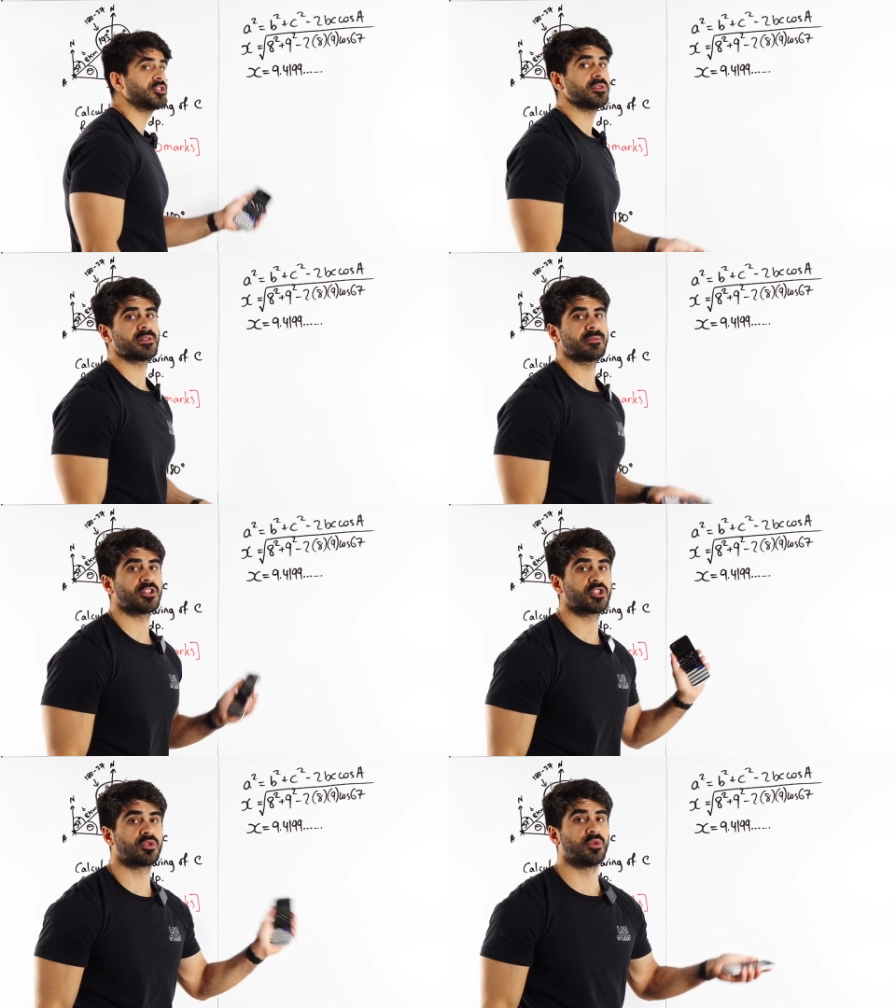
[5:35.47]
to do is I'm going to
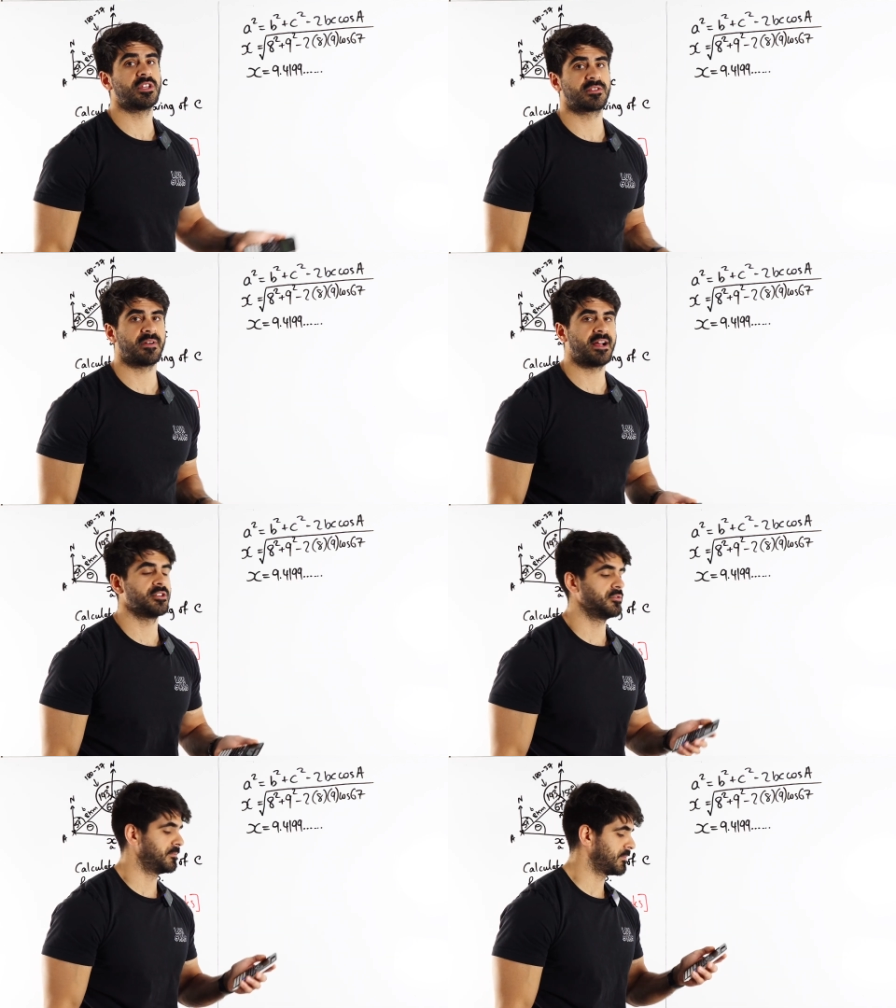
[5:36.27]
store this
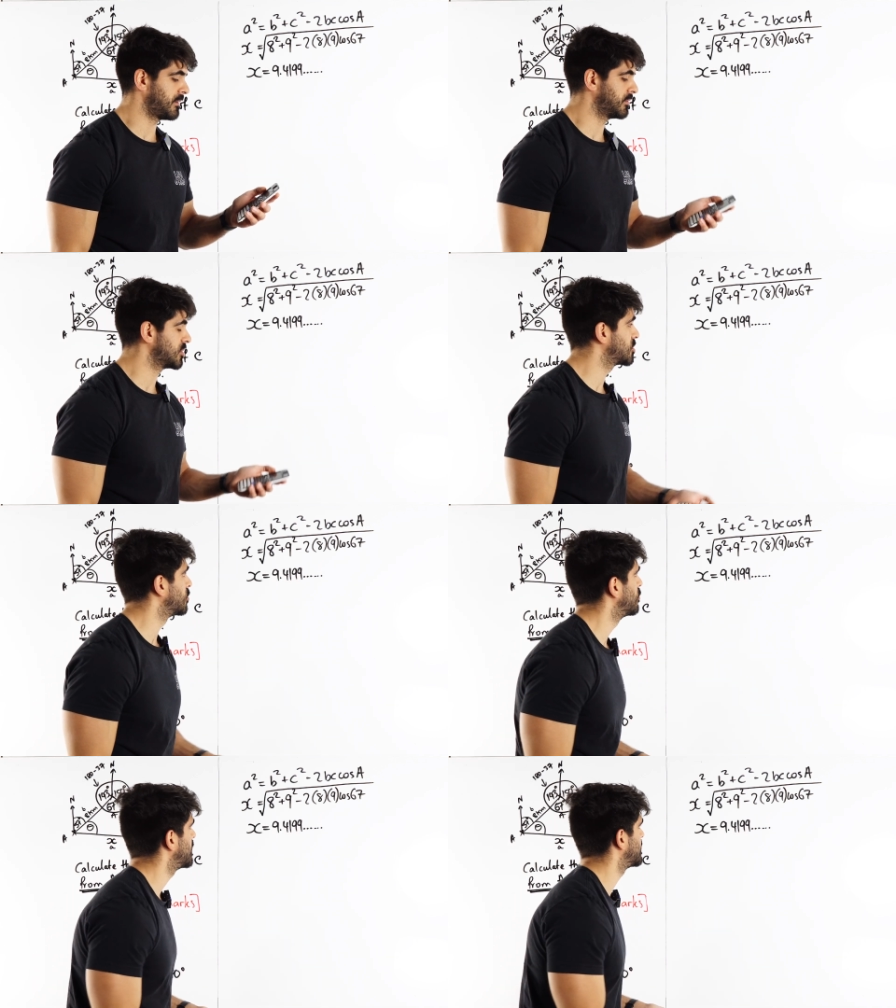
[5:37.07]
value. I'm going to
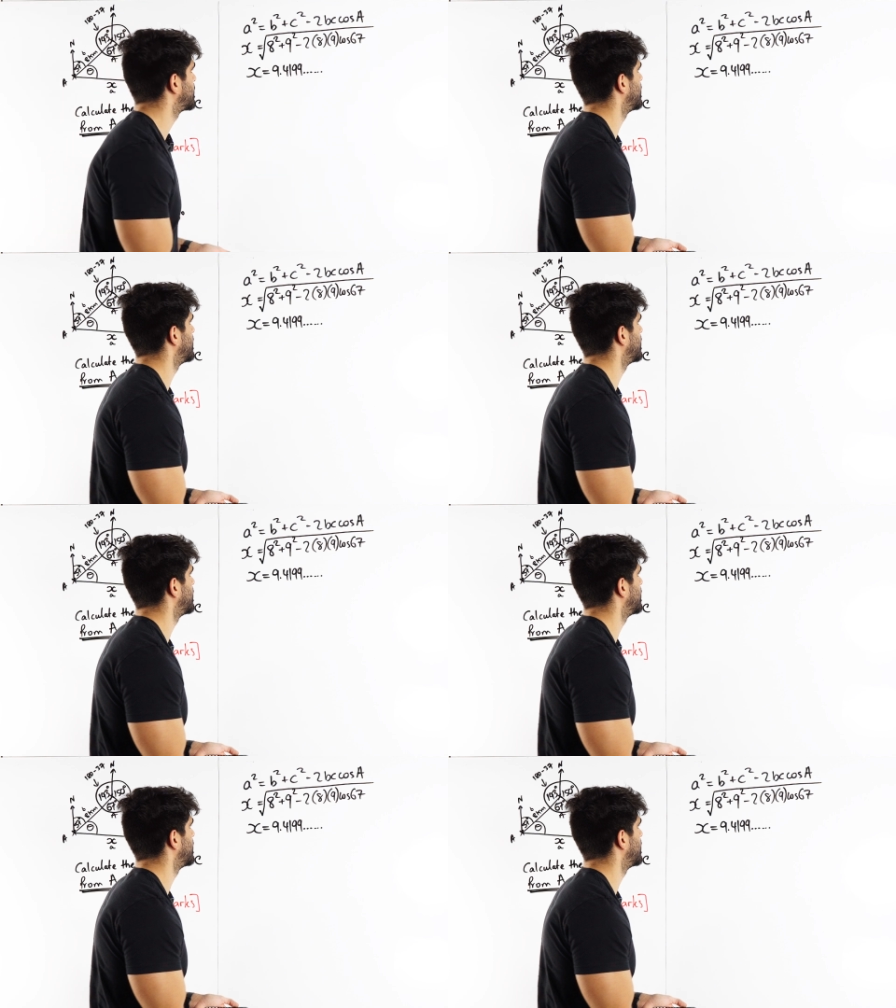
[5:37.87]
store it as the